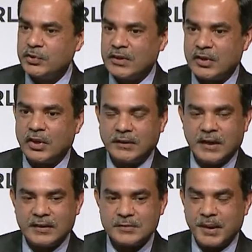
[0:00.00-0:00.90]
you have a
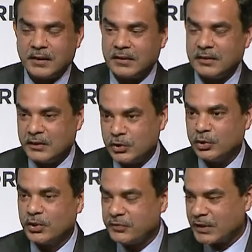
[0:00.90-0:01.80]
contactless bank card, and you'll
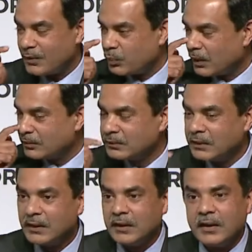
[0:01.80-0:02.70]
know if you have one,
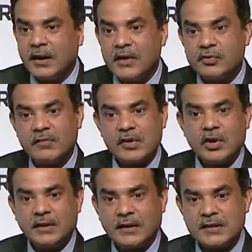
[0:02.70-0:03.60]
if you have a
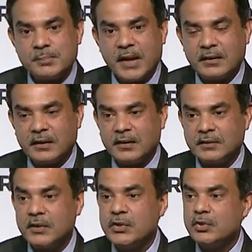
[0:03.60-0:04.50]
contactless bank card,
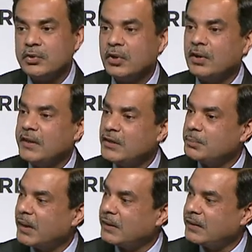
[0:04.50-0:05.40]
you do not need to
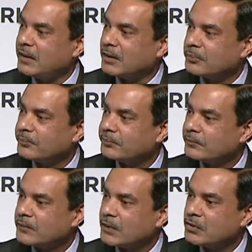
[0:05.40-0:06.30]
buy a ticket.
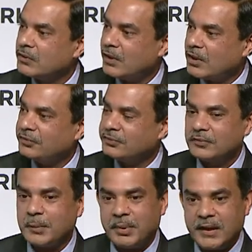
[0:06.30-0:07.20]
You get off
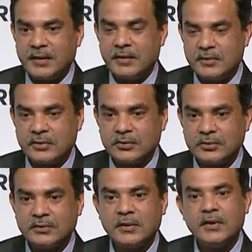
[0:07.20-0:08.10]
the plane at Heathrow,
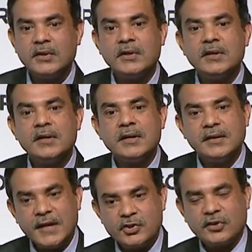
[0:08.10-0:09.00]

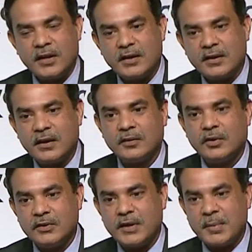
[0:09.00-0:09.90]
get your credit card
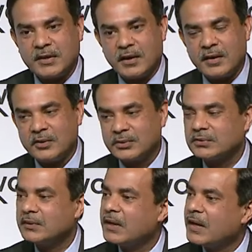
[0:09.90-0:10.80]
or your debit card out,
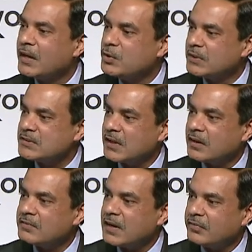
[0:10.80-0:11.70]
and you can
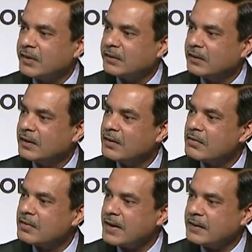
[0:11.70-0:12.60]
start traveling
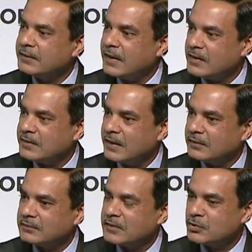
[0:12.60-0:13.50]
right there and
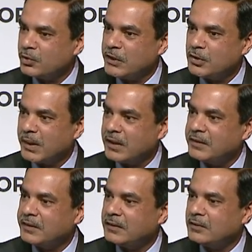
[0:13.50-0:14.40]
then. There's no need to buy a
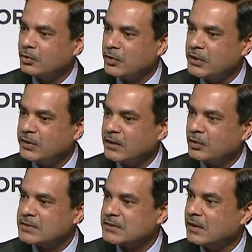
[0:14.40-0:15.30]
ticket, no need to get an
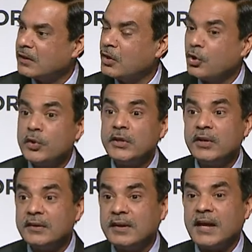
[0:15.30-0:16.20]
Oyster card, no need to
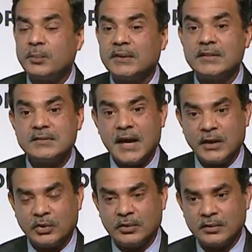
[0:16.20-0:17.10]
interact with us
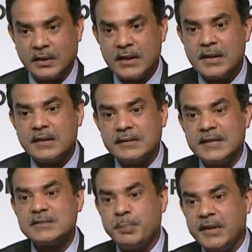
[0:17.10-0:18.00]
at all. The
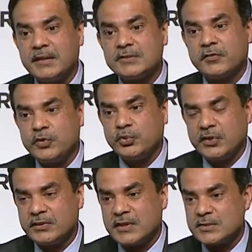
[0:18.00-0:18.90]
experience of using
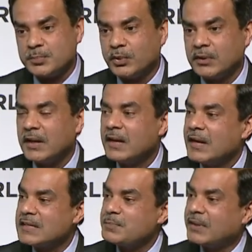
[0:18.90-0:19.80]
transport
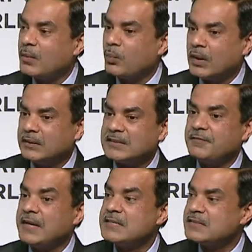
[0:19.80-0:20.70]
has become one that's
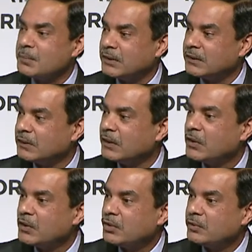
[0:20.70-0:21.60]
very similar
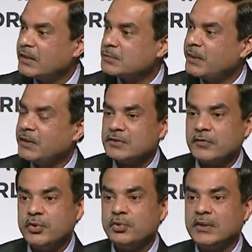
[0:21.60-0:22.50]
to the experience
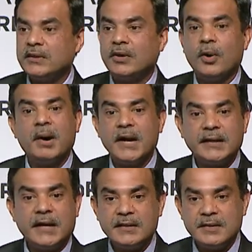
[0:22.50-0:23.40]
of using or
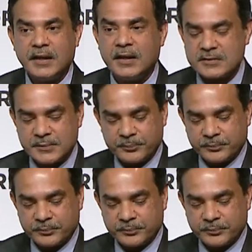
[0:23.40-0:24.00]
buying anything else.